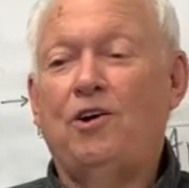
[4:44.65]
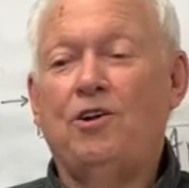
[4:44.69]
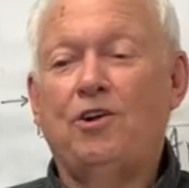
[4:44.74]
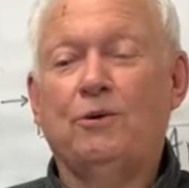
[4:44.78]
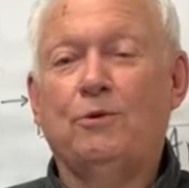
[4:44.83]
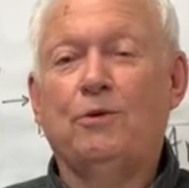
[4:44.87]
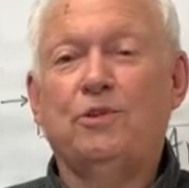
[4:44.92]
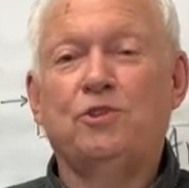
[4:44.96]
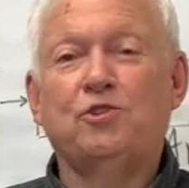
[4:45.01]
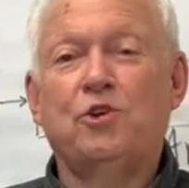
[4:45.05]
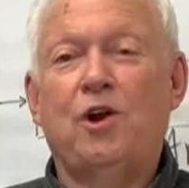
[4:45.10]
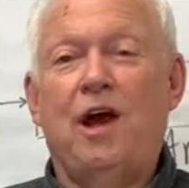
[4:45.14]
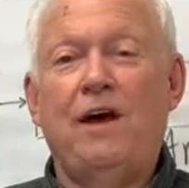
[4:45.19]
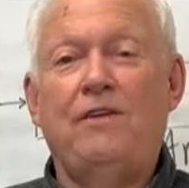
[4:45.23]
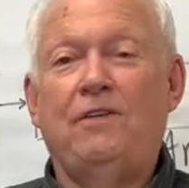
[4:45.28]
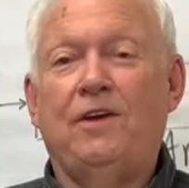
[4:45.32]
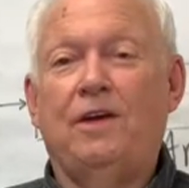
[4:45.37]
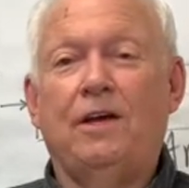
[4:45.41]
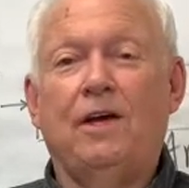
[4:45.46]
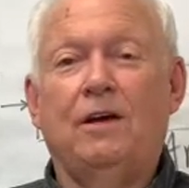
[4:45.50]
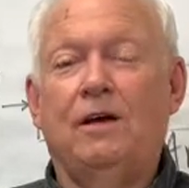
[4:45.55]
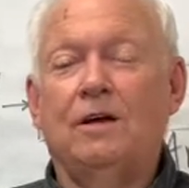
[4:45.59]
You were
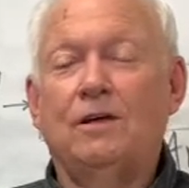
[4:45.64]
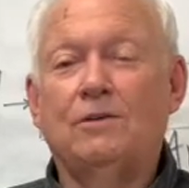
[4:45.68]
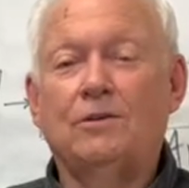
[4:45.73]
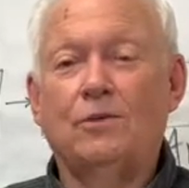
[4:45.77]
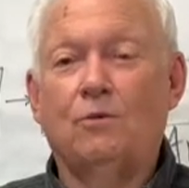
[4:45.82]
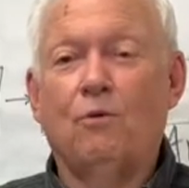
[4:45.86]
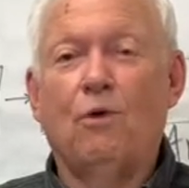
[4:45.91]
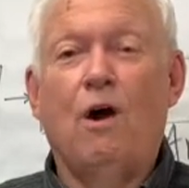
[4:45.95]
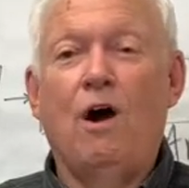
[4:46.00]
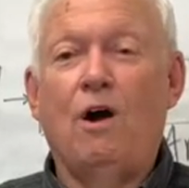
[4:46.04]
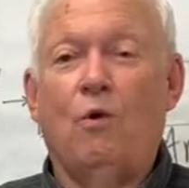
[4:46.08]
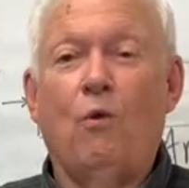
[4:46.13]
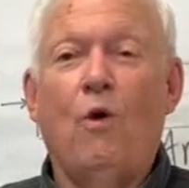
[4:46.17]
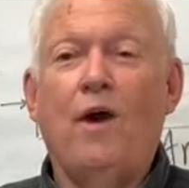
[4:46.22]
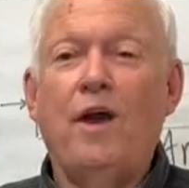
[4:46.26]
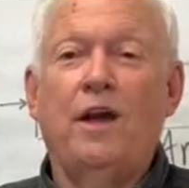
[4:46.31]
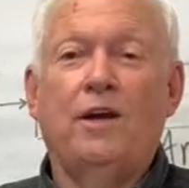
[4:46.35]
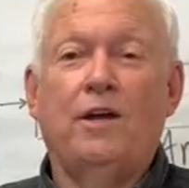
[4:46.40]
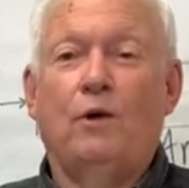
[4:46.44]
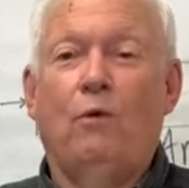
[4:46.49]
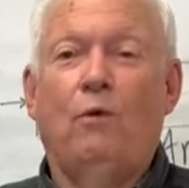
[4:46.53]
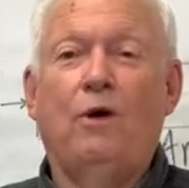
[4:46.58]
driving the wrong
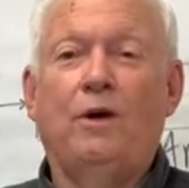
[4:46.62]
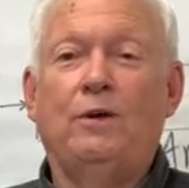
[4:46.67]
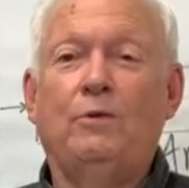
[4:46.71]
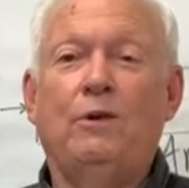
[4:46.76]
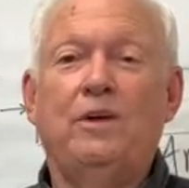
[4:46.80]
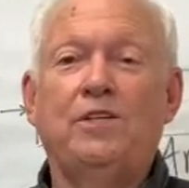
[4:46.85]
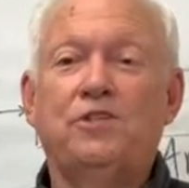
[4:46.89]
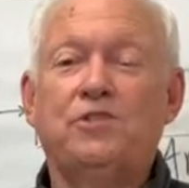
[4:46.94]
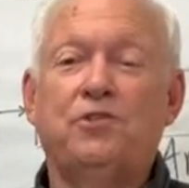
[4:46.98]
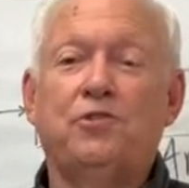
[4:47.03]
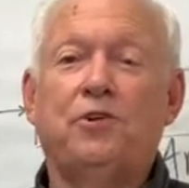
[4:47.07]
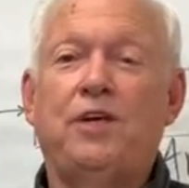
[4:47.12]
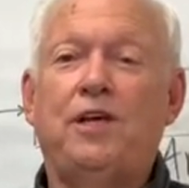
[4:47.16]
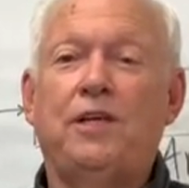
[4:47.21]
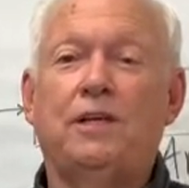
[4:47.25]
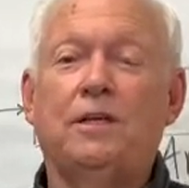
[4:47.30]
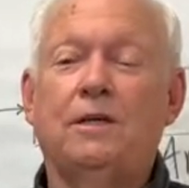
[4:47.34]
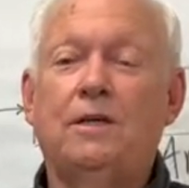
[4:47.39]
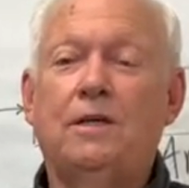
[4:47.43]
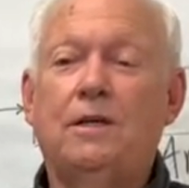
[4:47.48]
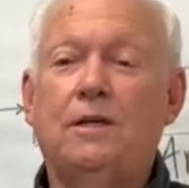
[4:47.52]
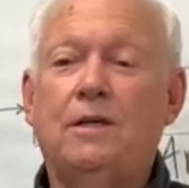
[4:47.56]
way on a one-way street.